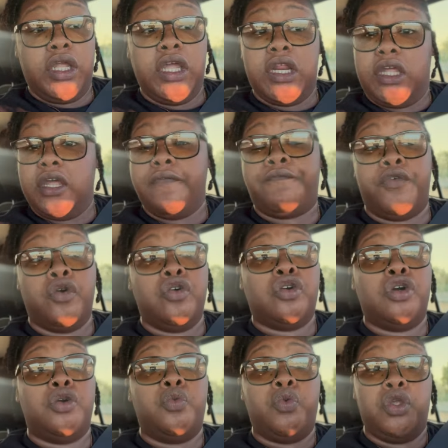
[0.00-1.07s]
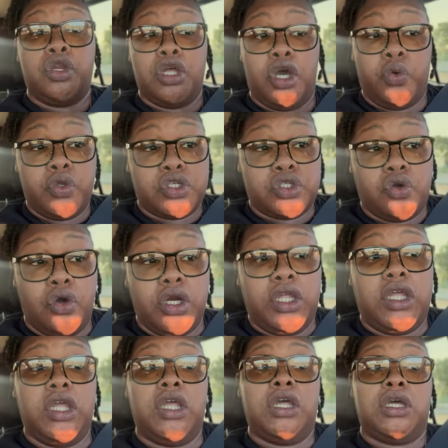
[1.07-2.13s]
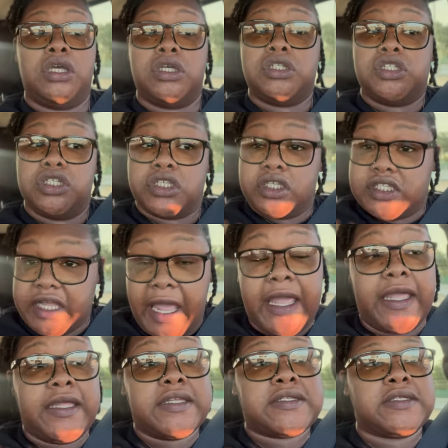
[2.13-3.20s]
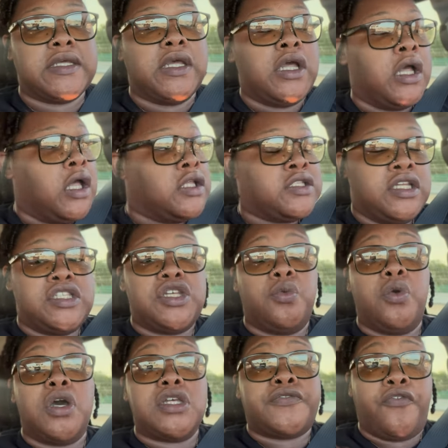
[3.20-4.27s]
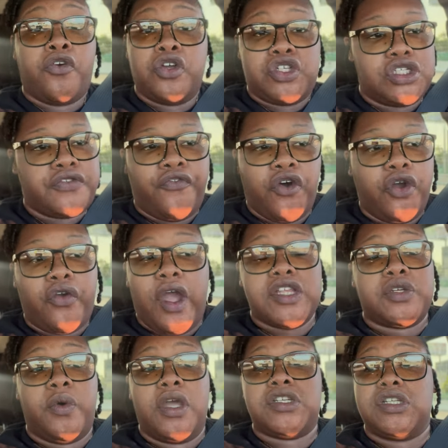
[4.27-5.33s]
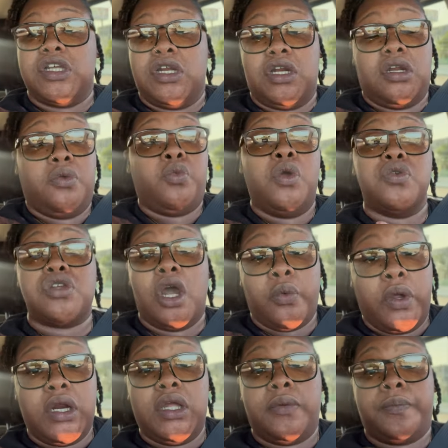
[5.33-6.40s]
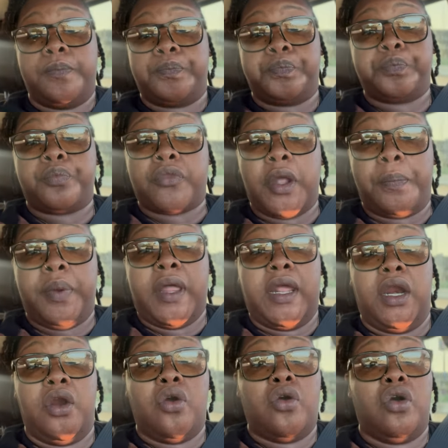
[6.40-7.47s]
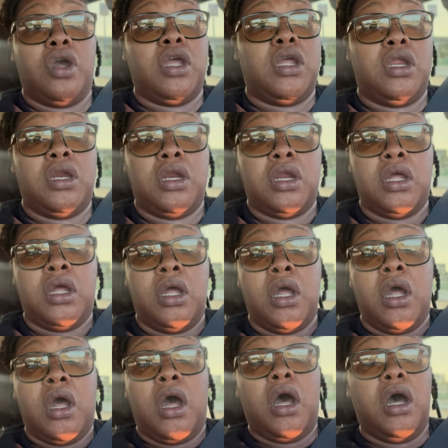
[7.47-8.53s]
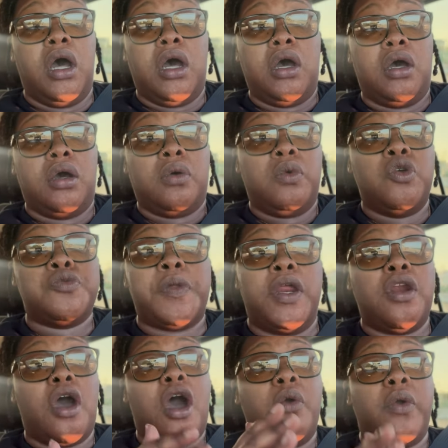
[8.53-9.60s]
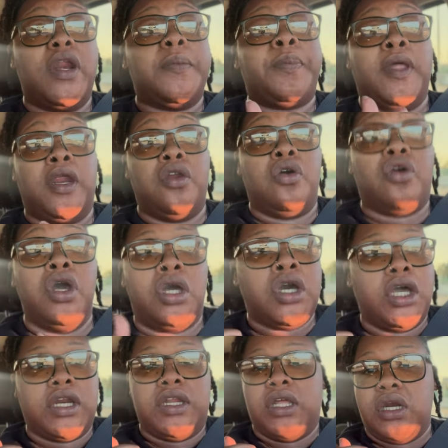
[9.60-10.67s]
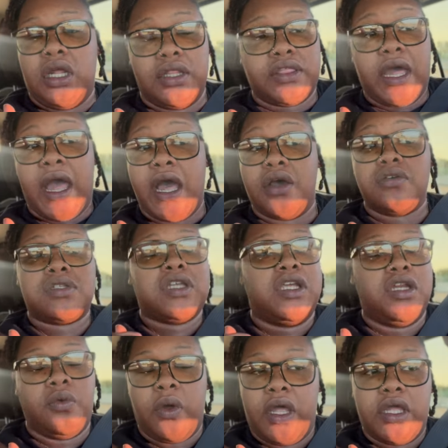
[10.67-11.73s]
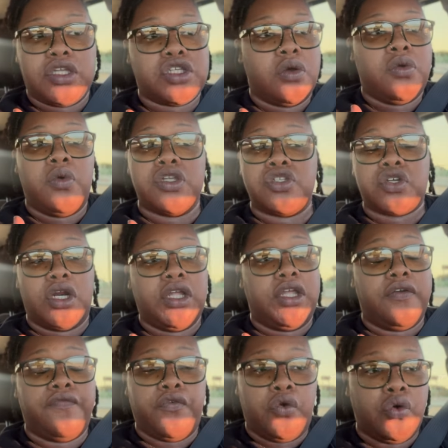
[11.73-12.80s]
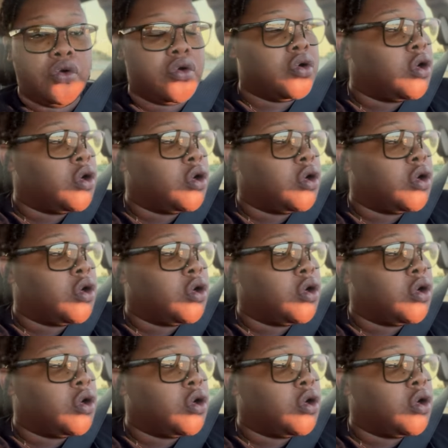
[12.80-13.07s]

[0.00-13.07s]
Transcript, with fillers: here to get full, you know, we're just going in here just to taste. Since it was for just for graduation dinner, and we was already planning on uh, we was planning already planning on cooking dinner at the house anyway, so we wasn't trying to get full